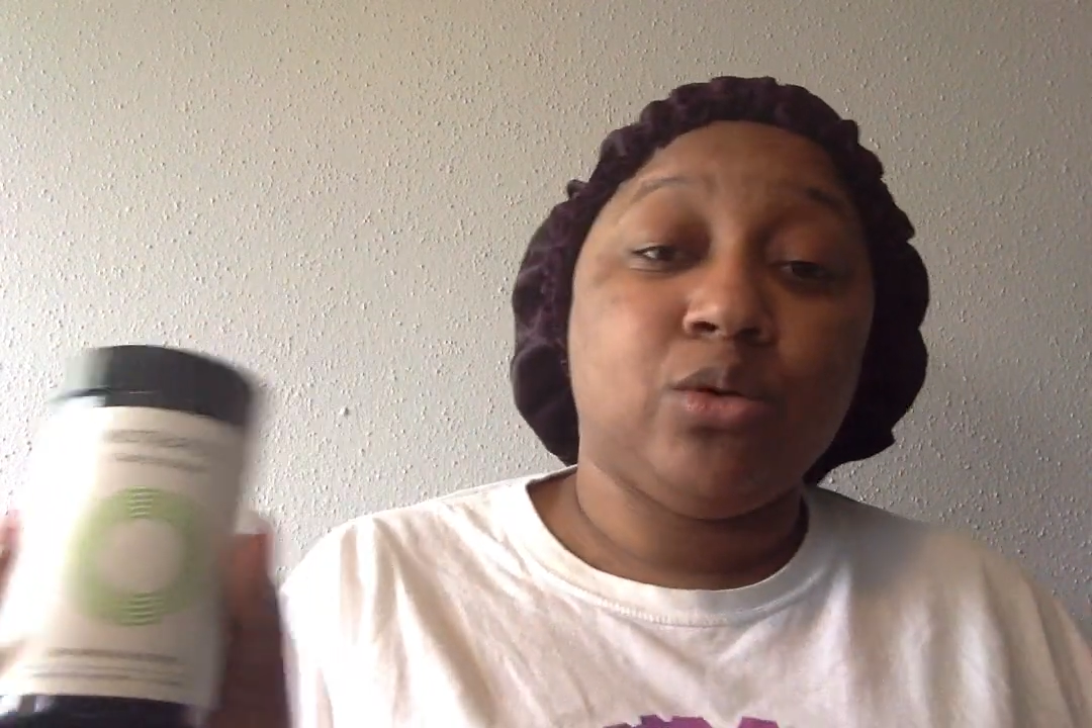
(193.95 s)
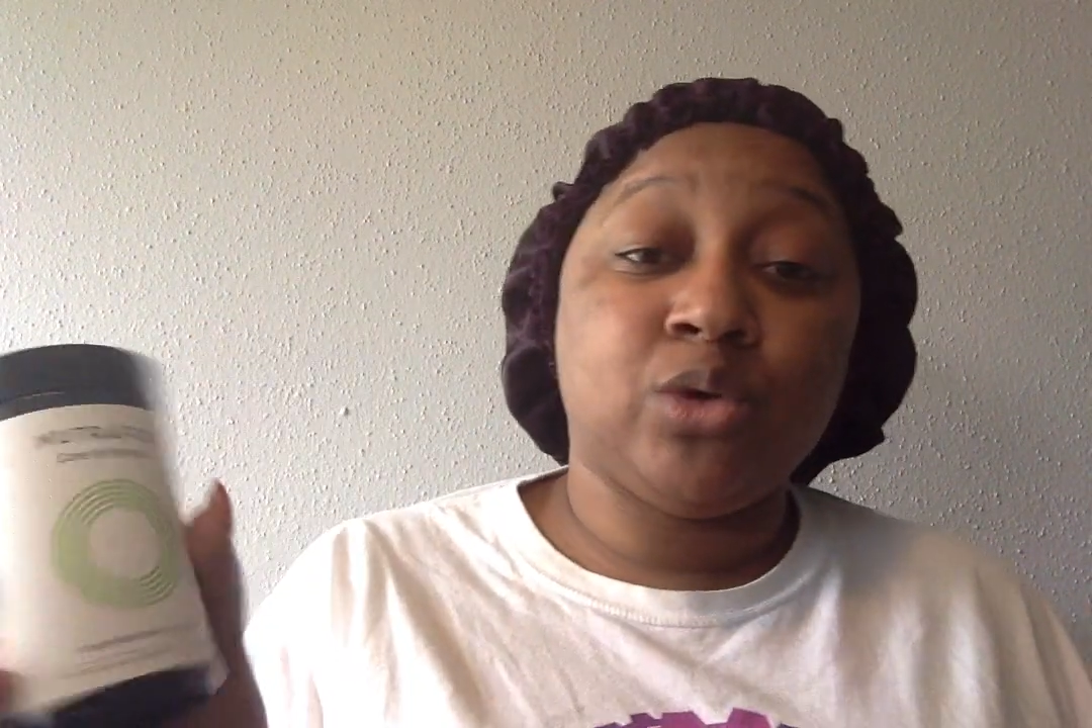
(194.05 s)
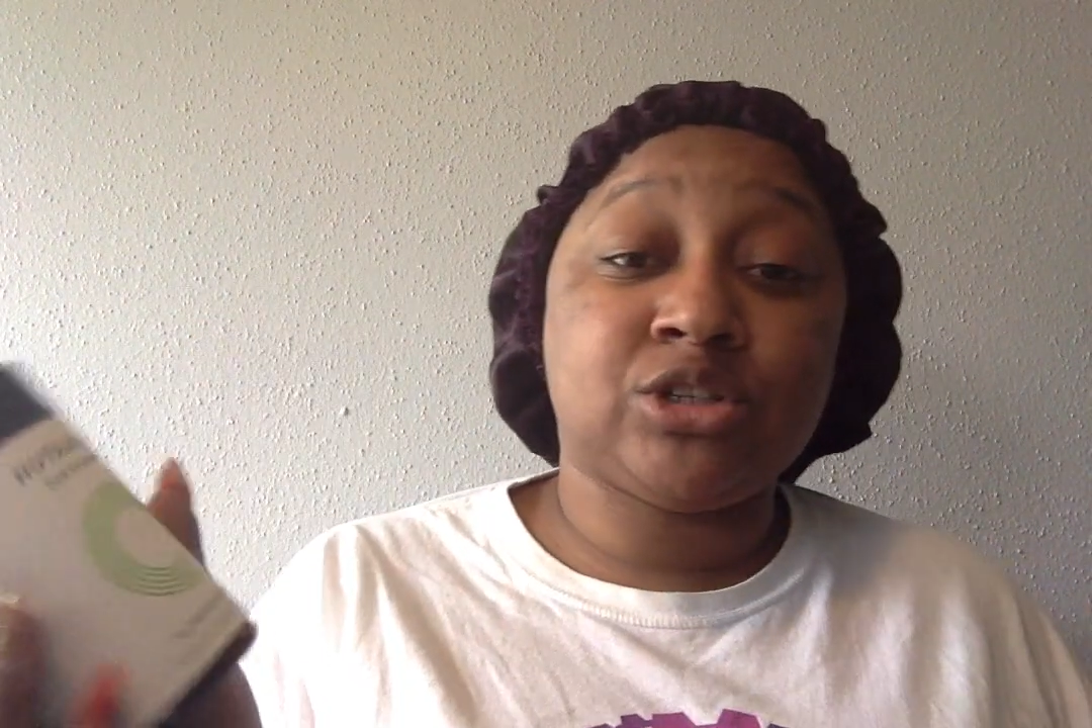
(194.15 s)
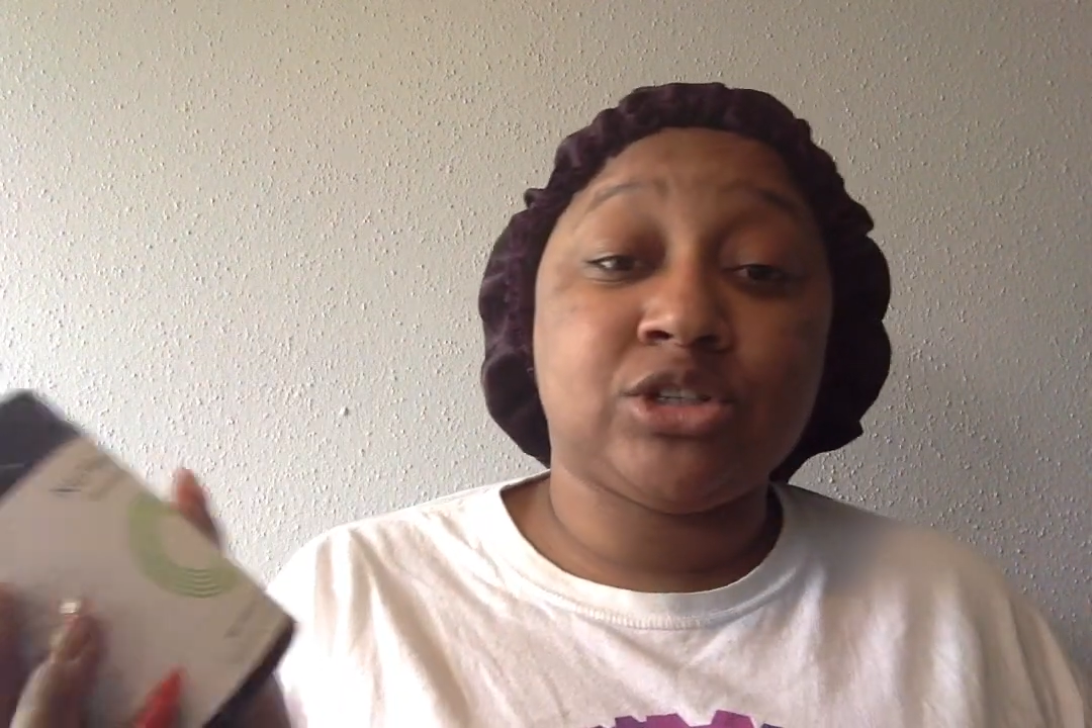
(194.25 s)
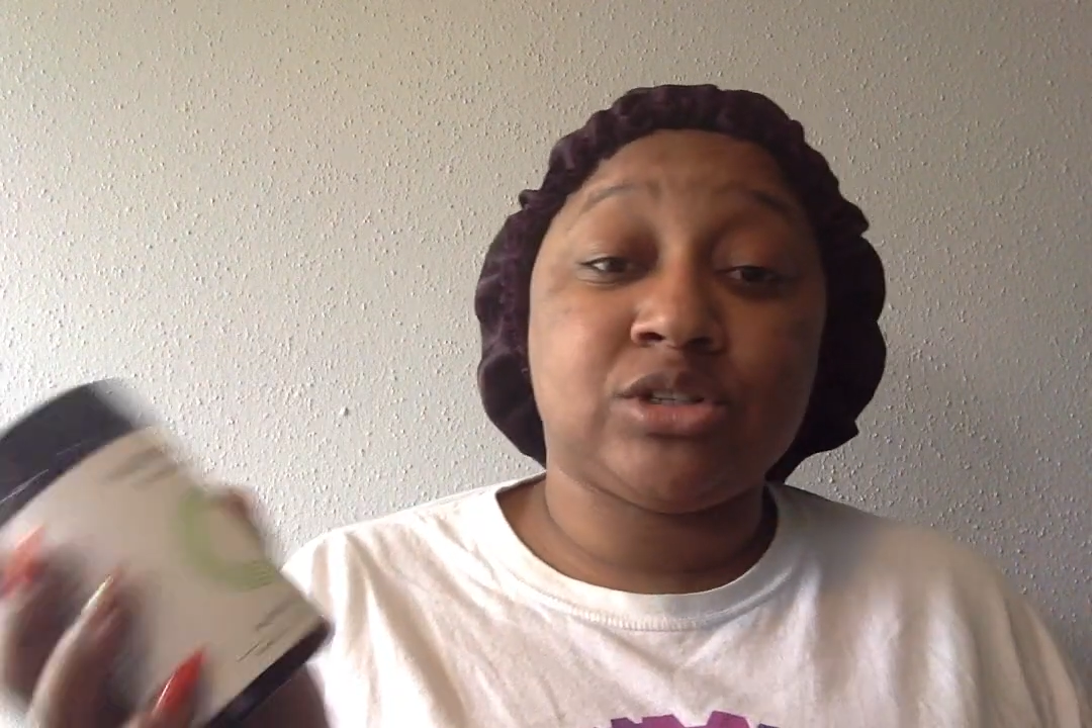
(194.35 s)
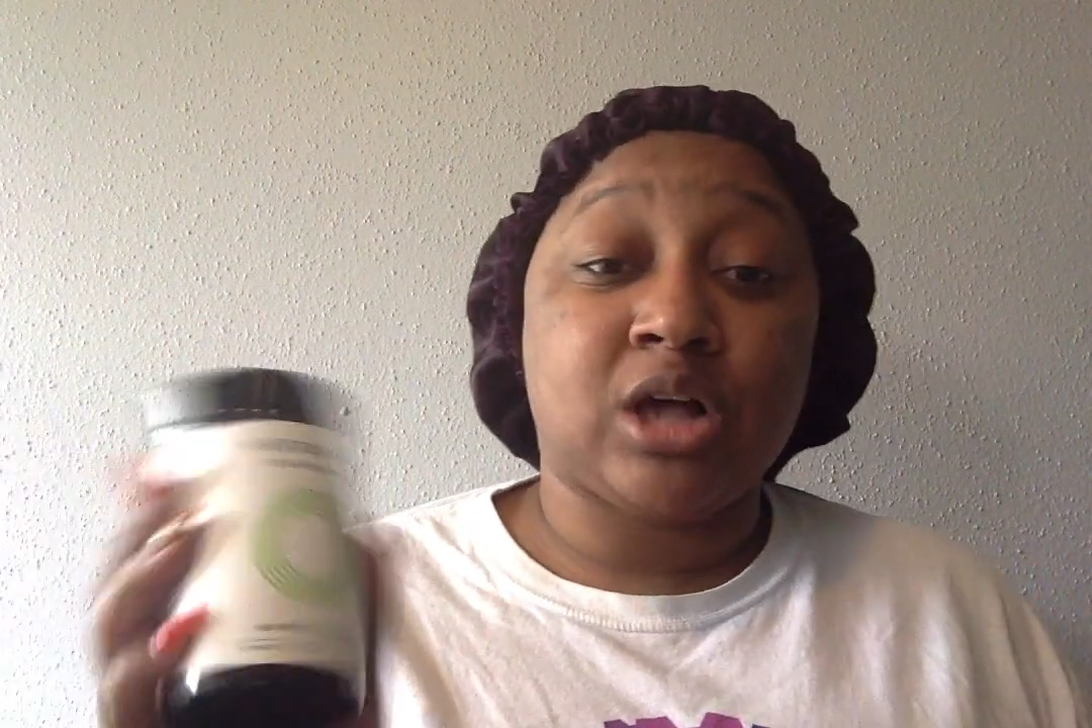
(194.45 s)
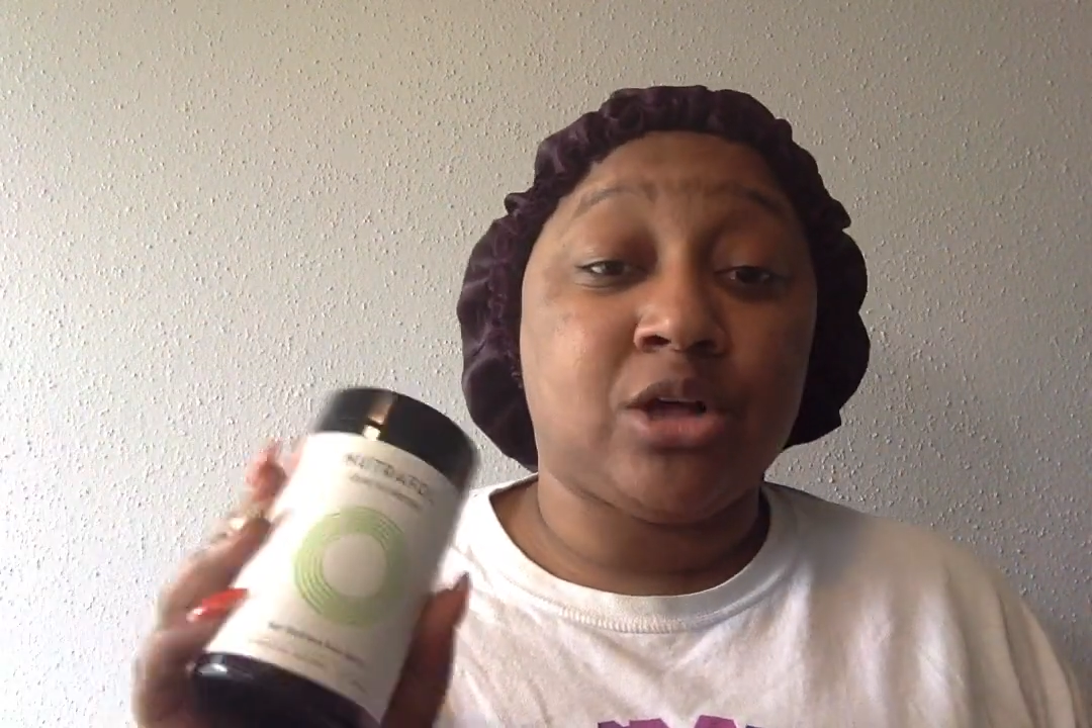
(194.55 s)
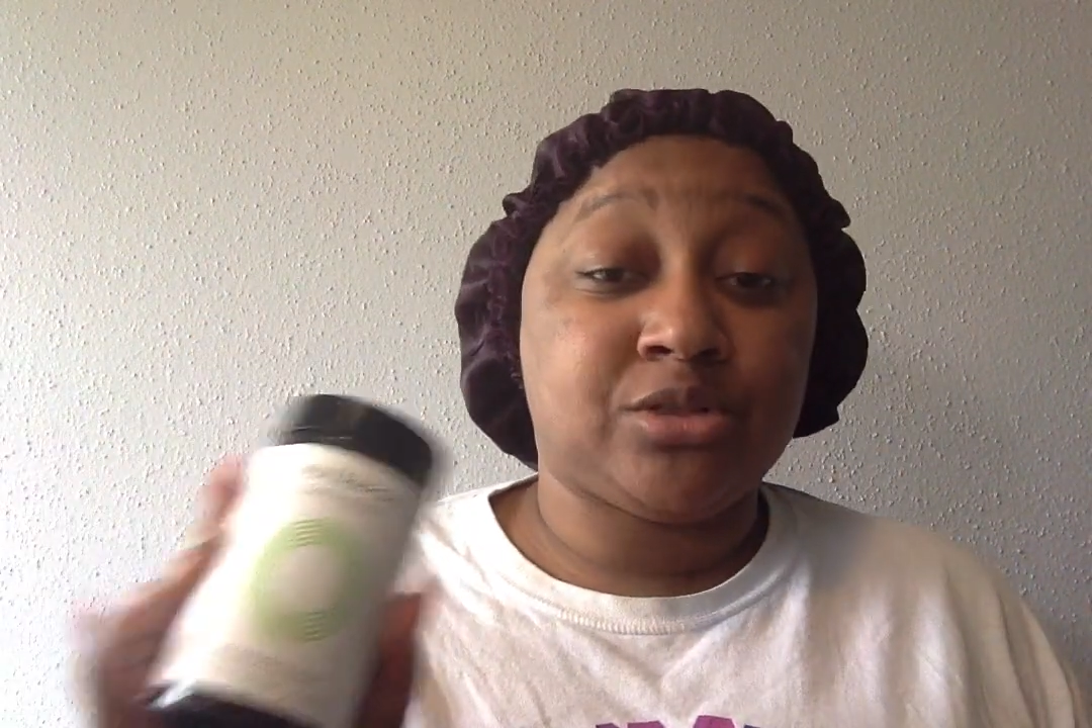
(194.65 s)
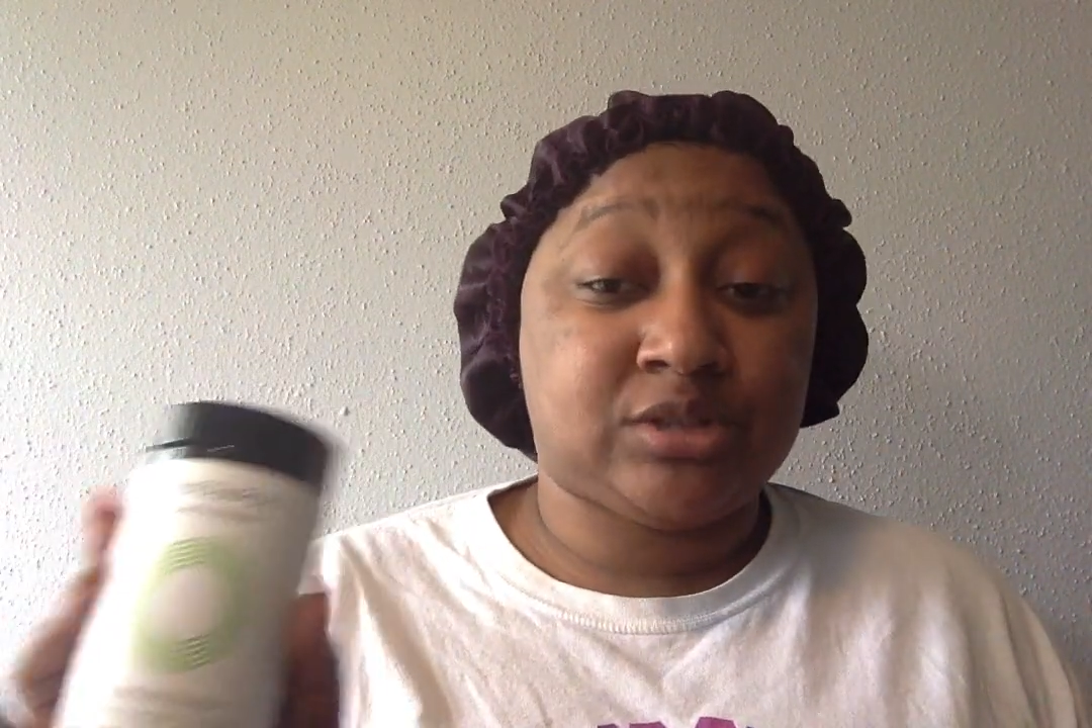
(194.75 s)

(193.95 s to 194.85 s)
Which is all